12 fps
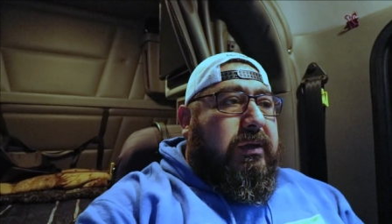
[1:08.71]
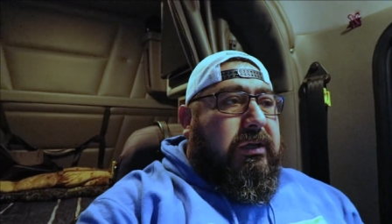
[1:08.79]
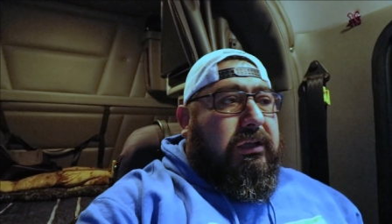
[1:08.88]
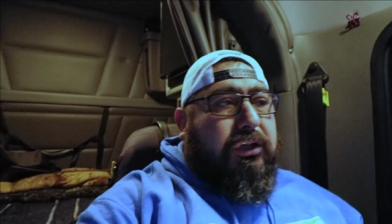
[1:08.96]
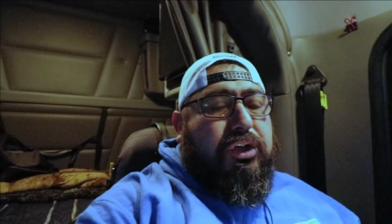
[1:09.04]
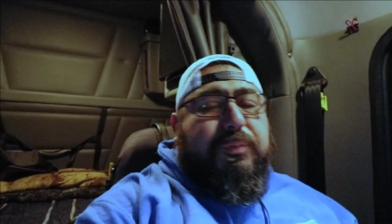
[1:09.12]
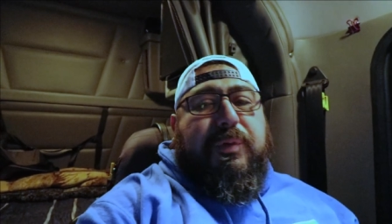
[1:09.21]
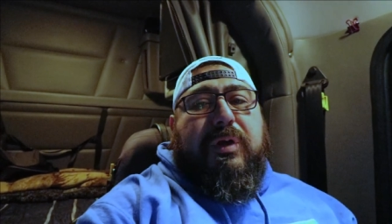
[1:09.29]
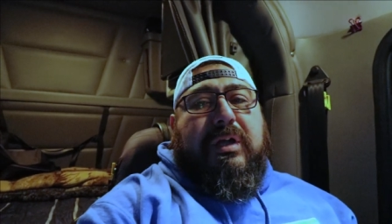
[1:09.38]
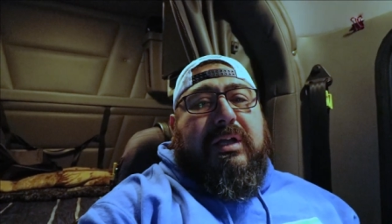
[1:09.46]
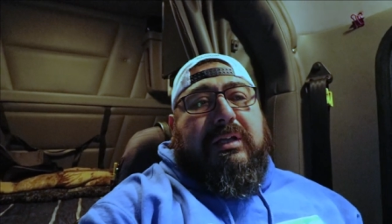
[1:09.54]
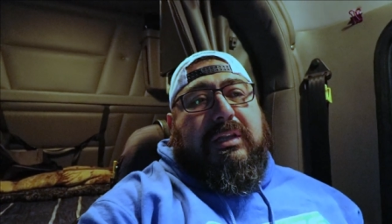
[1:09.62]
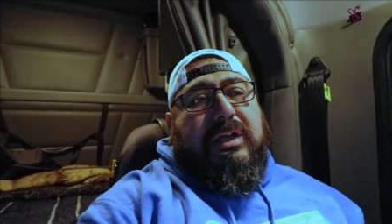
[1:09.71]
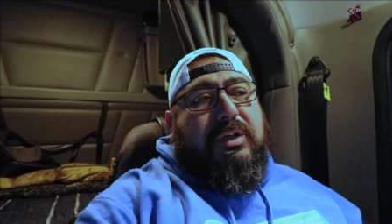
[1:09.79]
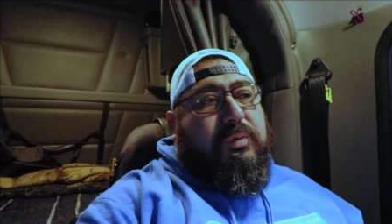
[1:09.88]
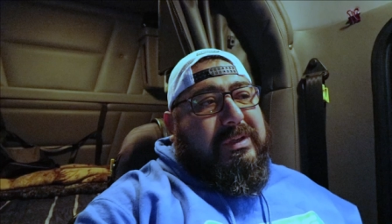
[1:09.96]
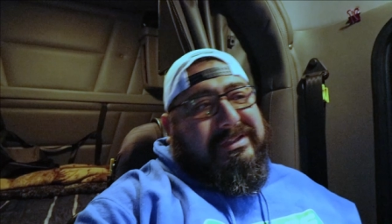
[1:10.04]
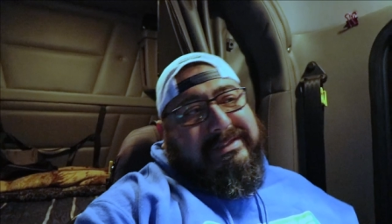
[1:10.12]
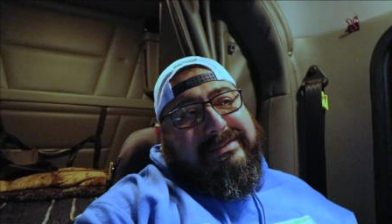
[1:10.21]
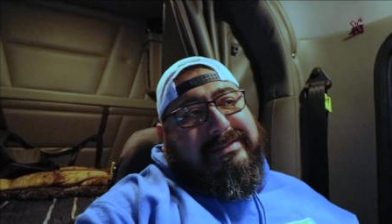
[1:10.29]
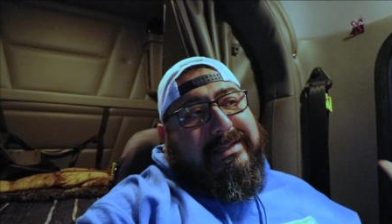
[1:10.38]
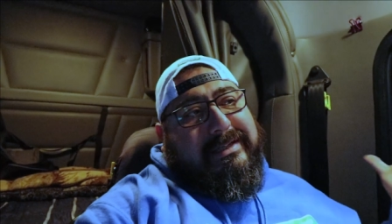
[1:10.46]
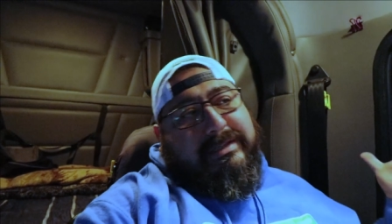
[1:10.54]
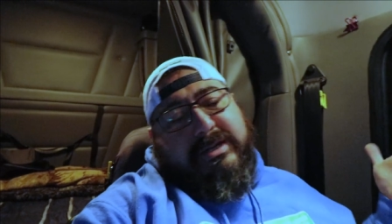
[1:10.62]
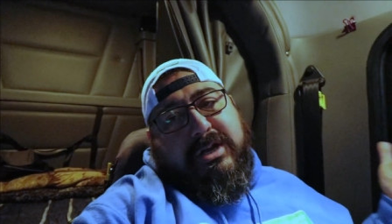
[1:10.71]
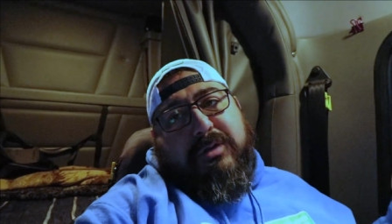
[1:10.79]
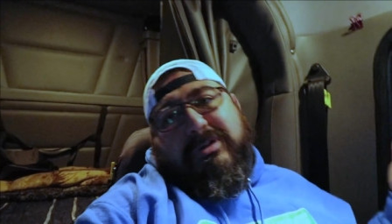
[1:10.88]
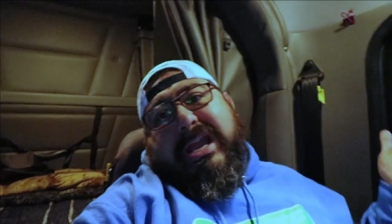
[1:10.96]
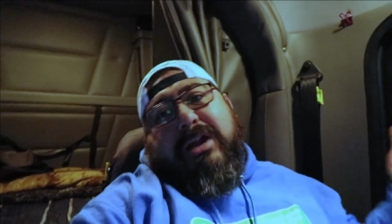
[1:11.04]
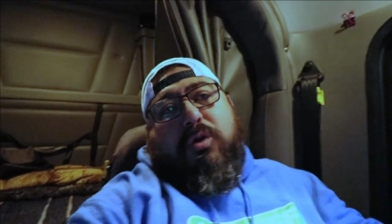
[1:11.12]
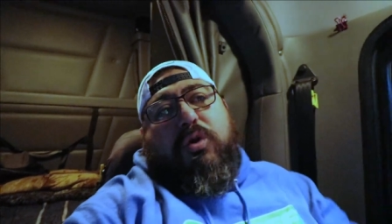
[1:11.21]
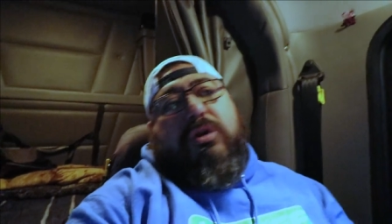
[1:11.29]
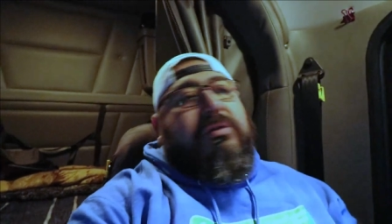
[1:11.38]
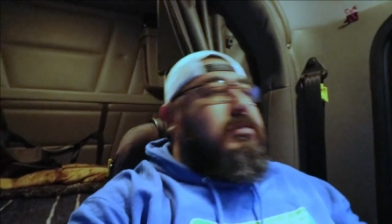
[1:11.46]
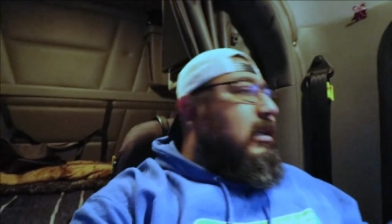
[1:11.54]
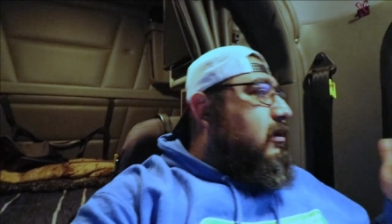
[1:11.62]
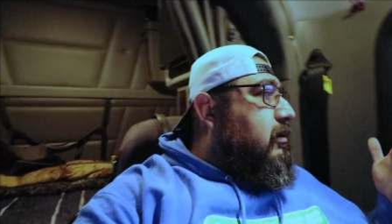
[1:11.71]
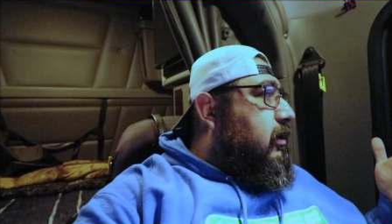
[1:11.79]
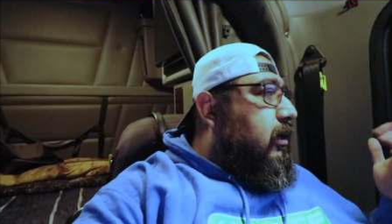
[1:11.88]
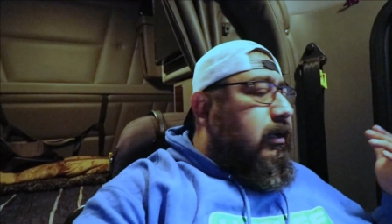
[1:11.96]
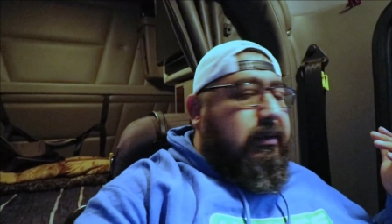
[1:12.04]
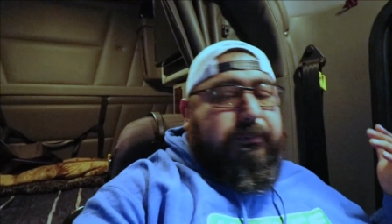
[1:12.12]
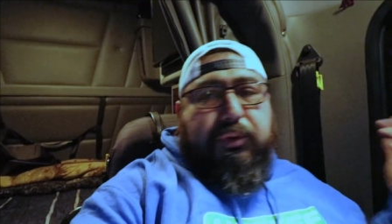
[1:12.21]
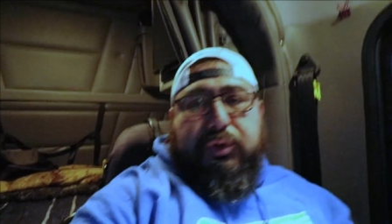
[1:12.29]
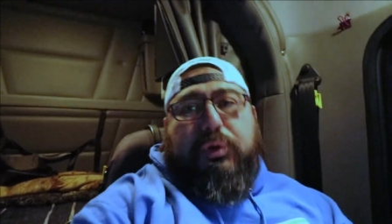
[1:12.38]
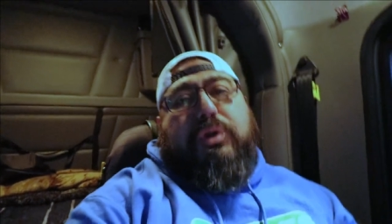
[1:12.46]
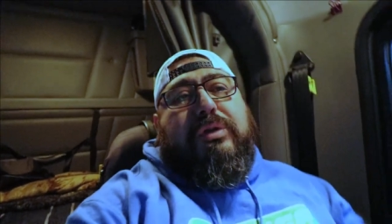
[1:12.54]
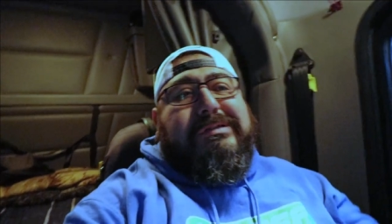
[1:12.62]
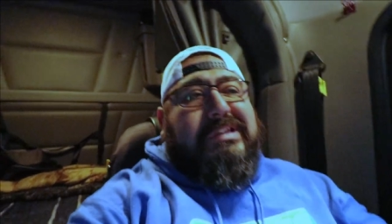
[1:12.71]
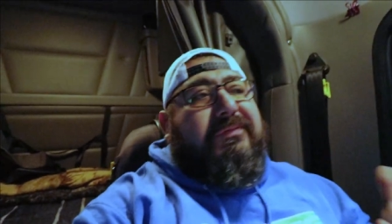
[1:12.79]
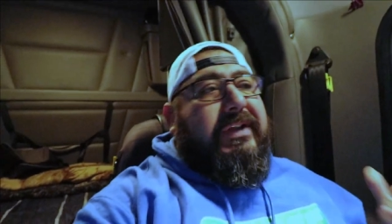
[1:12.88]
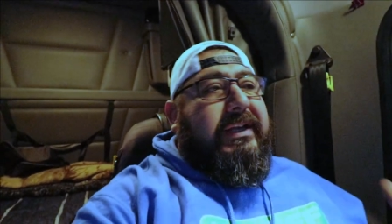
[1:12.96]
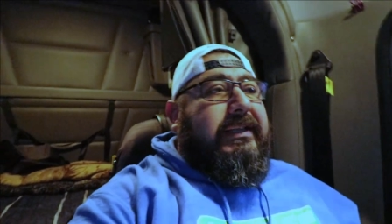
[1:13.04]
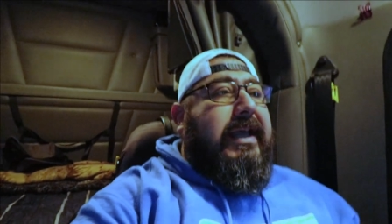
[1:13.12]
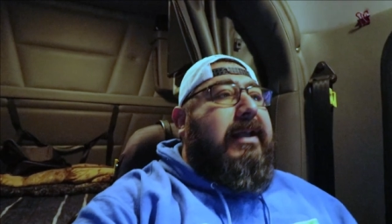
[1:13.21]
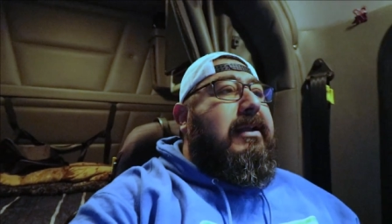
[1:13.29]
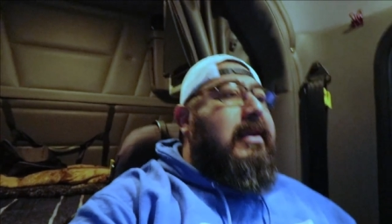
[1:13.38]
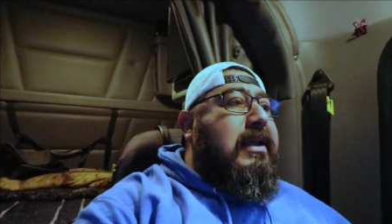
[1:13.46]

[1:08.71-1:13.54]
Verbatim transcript: a lube uh, load, which is uh, you know like oils, uh, motor oil, stuff like that.